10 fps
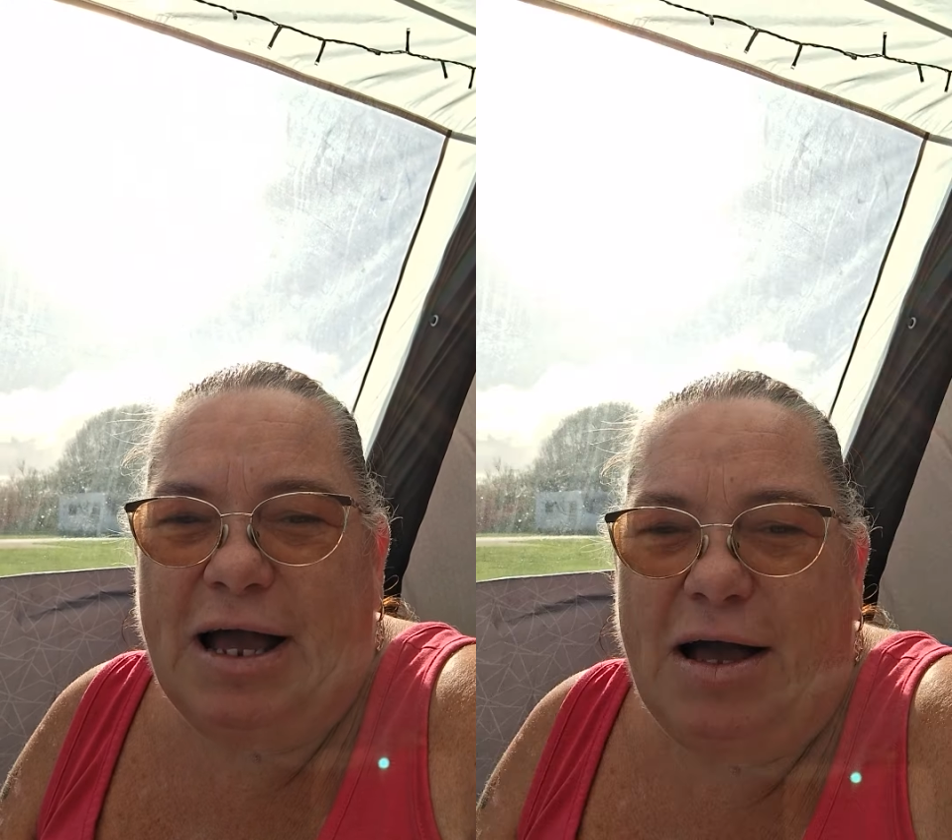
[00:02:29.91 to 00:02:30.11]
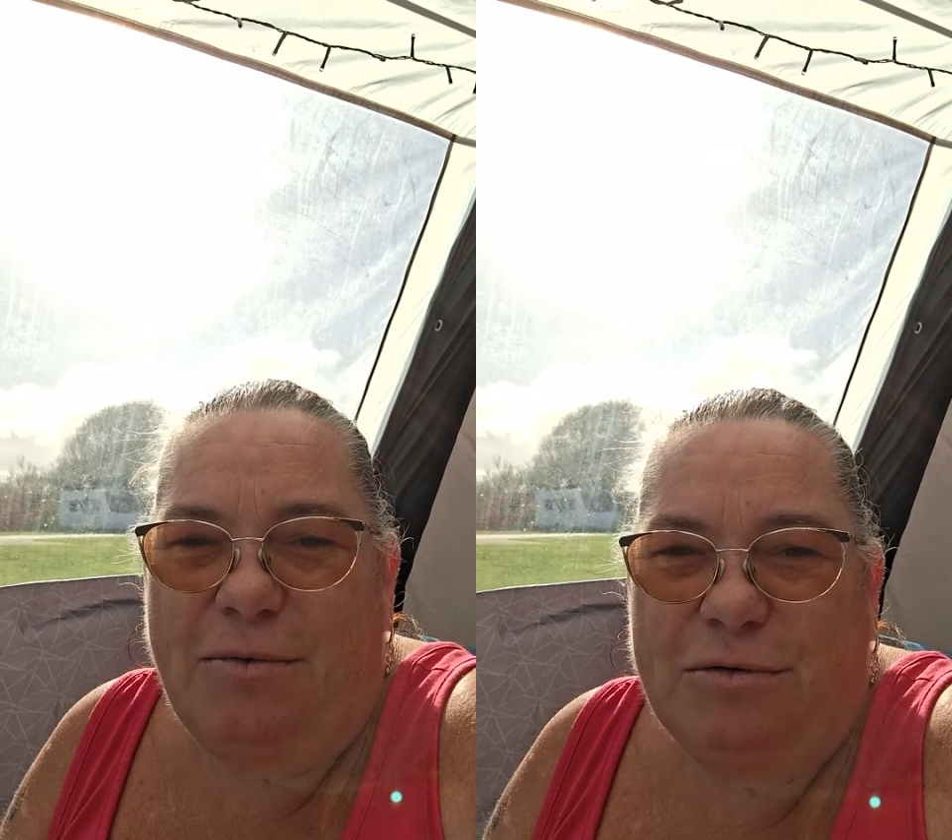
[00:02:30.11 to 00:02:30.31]

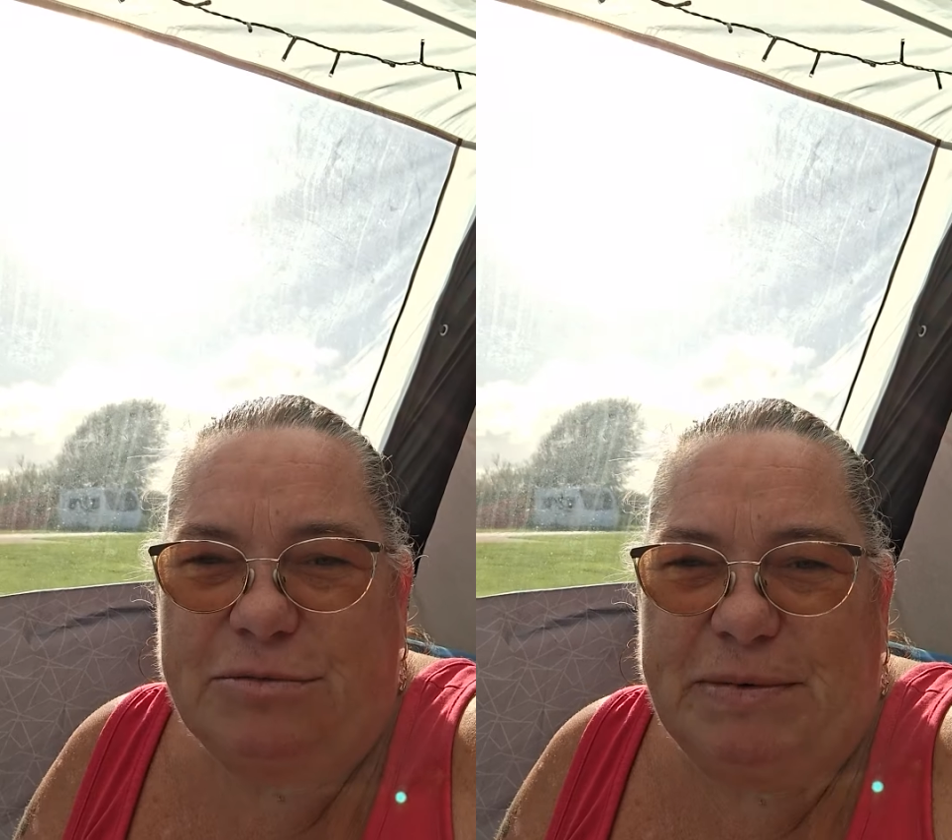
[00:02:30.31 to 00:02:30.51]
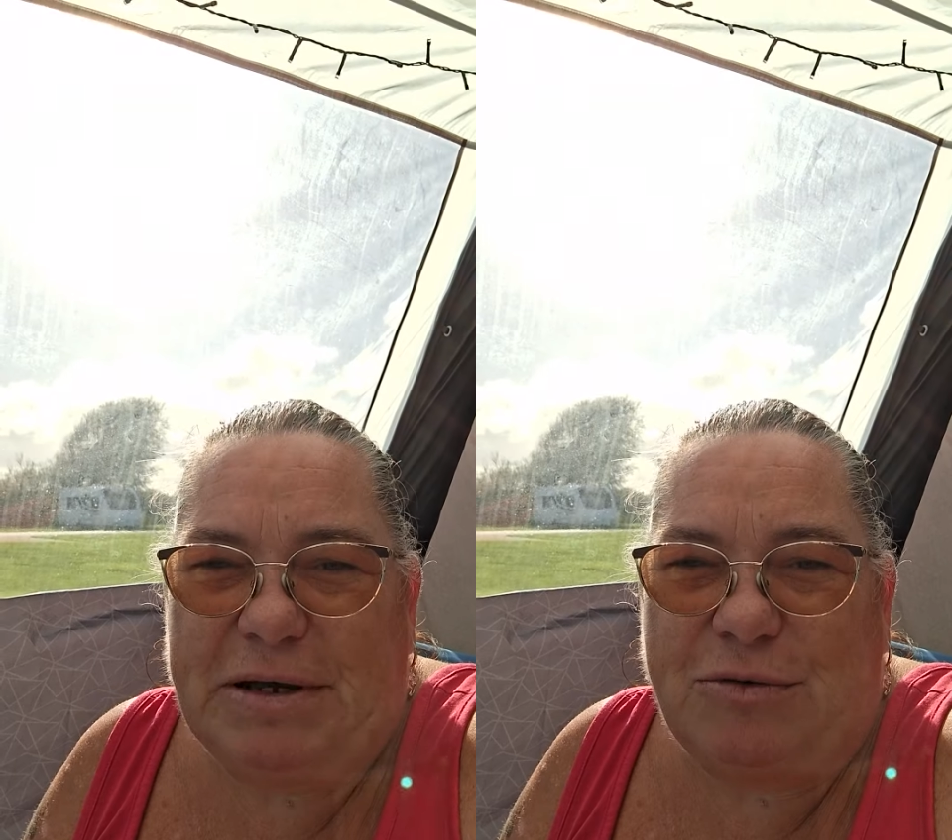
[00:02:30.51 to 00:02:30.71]
I will
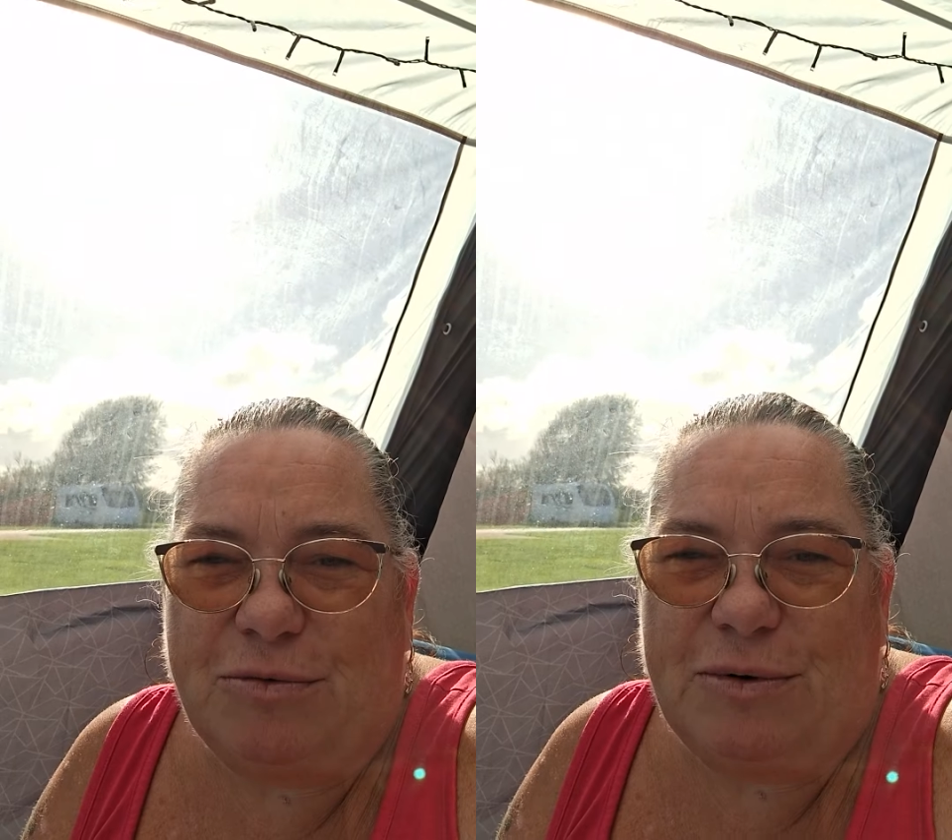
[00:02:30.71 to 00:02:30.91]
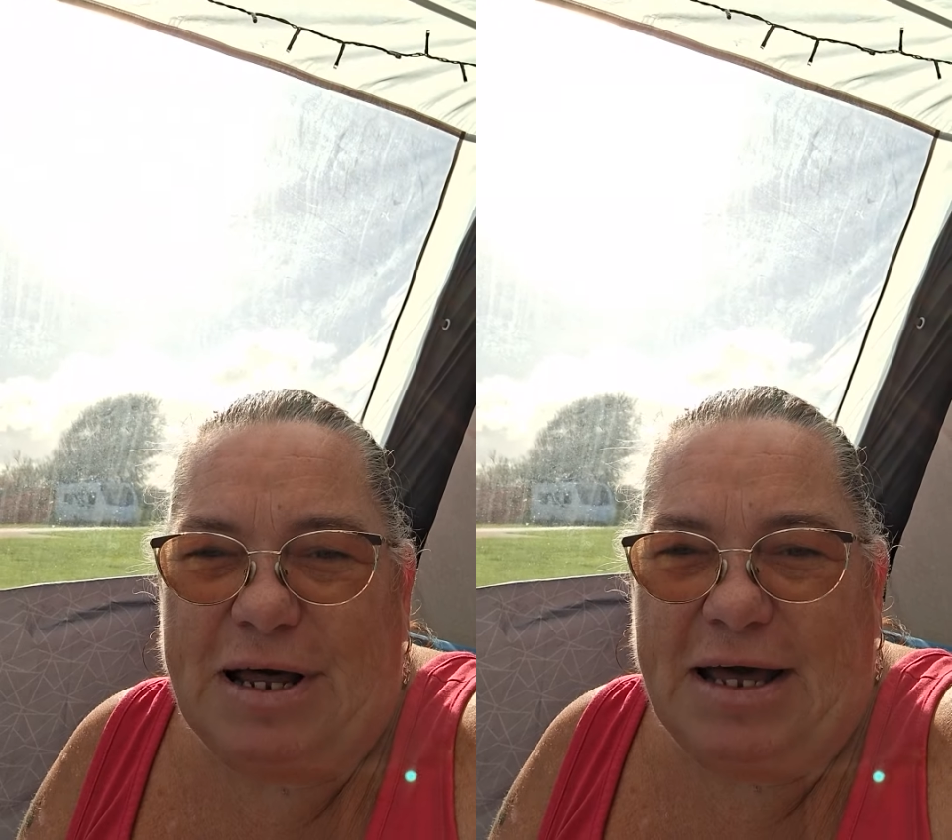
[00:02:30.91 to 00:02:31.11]
speak to
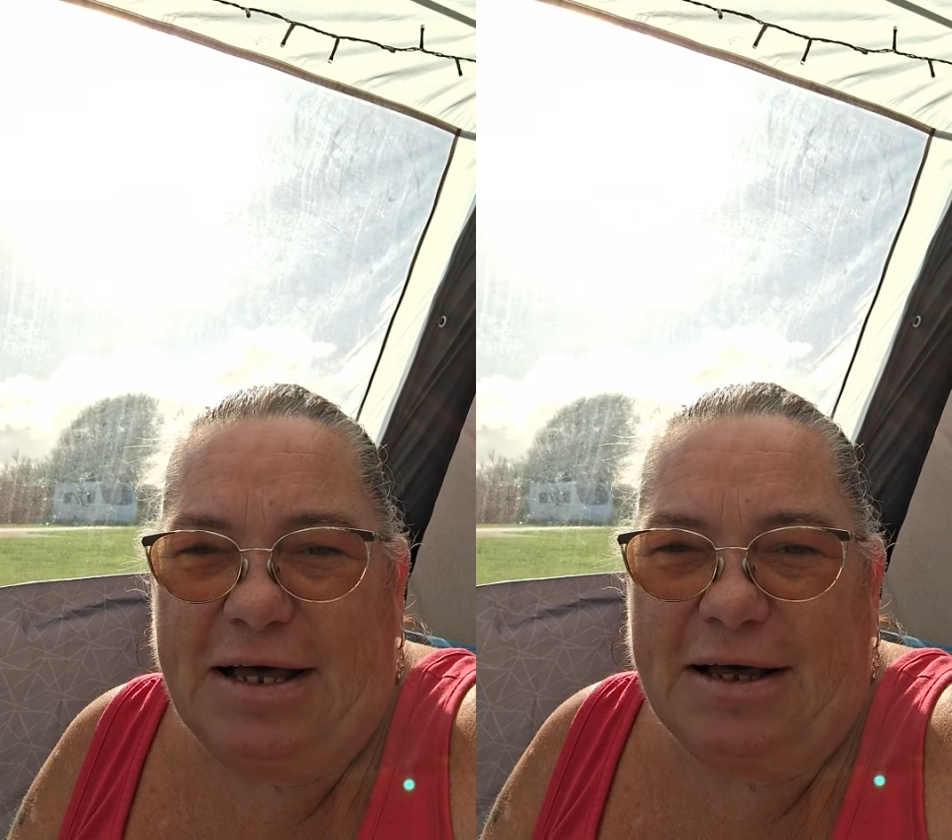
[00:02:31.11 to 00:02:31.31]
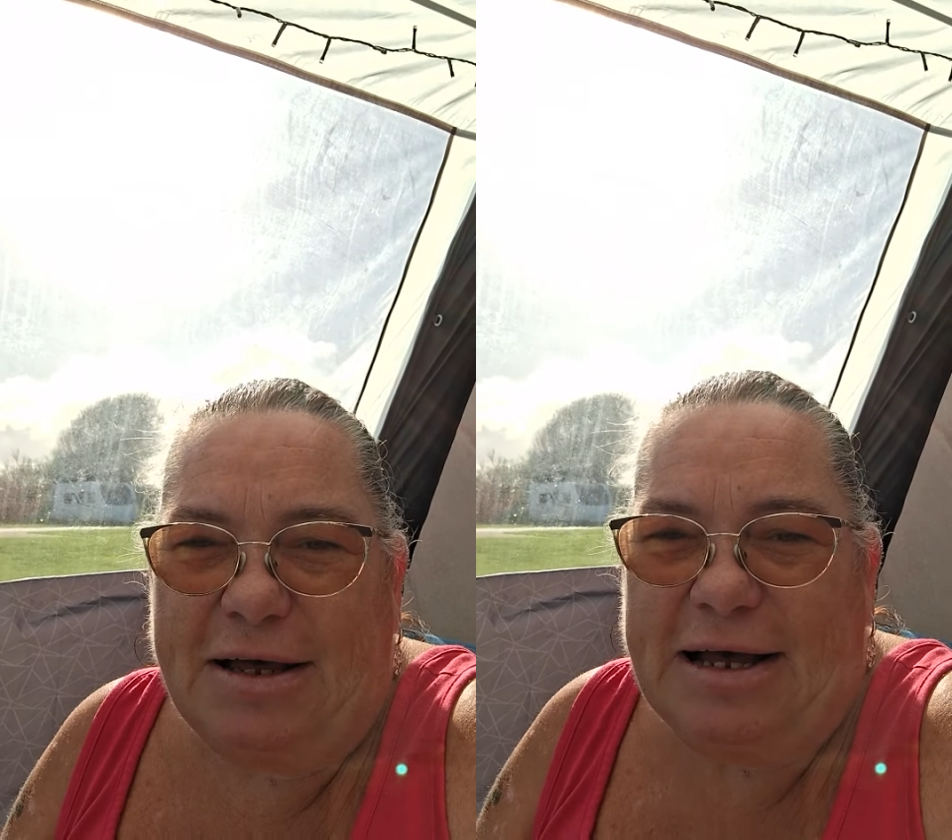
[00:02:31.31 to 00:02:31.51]
you
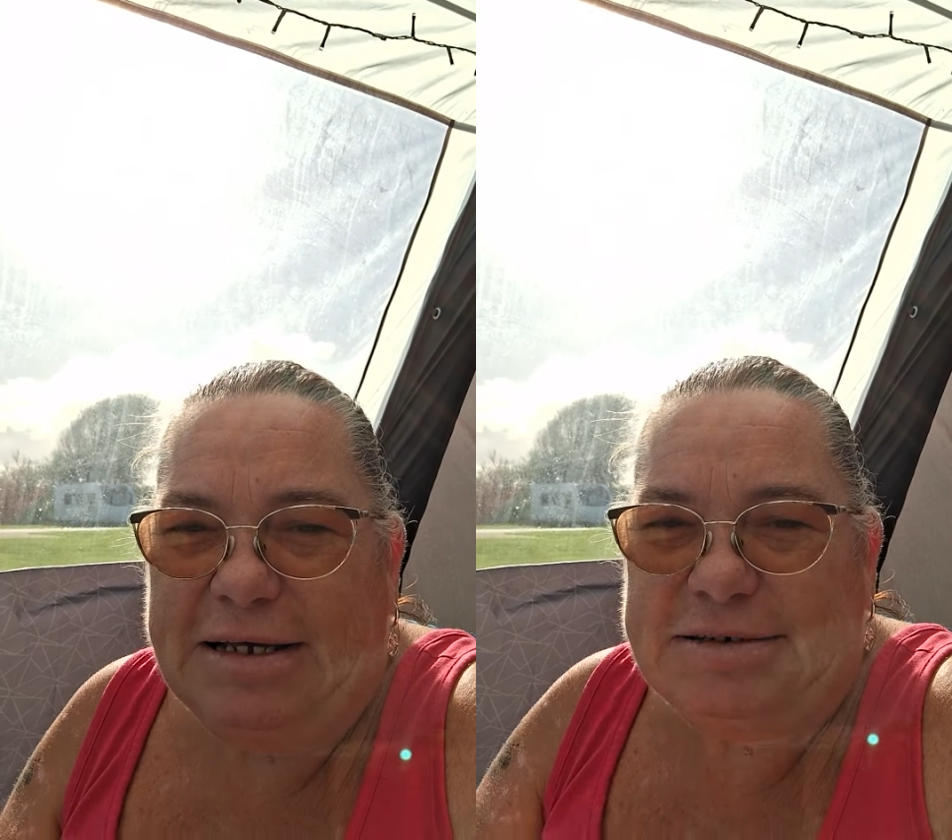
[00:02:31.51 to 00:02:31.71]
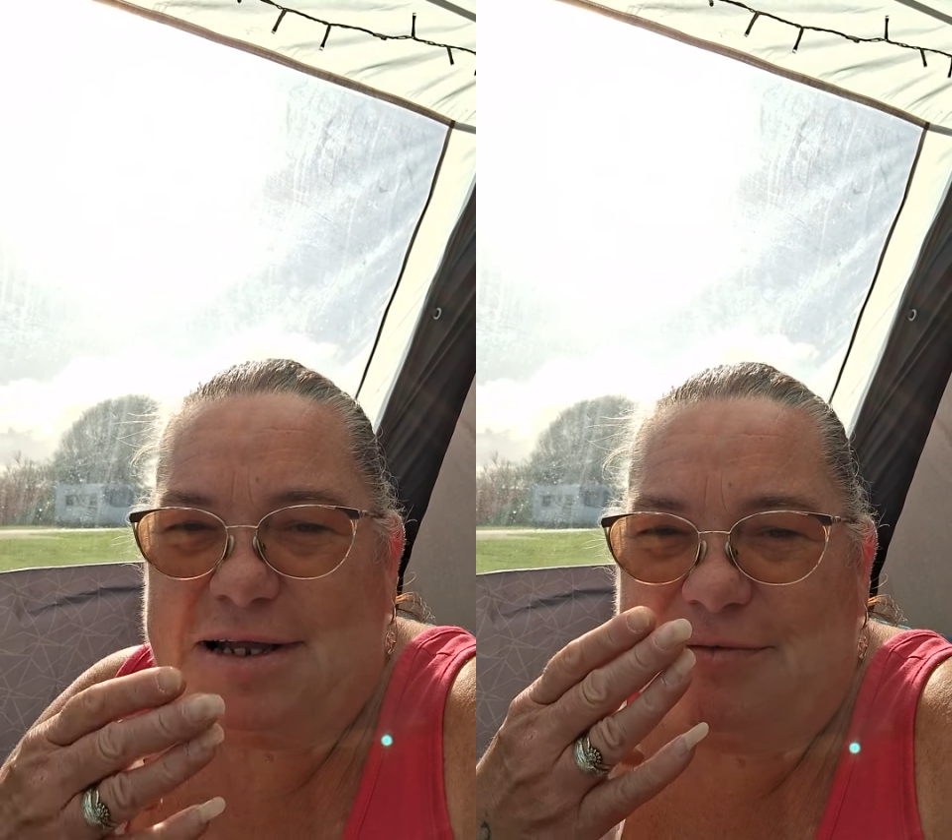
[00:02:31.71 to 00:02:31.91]
later, guys.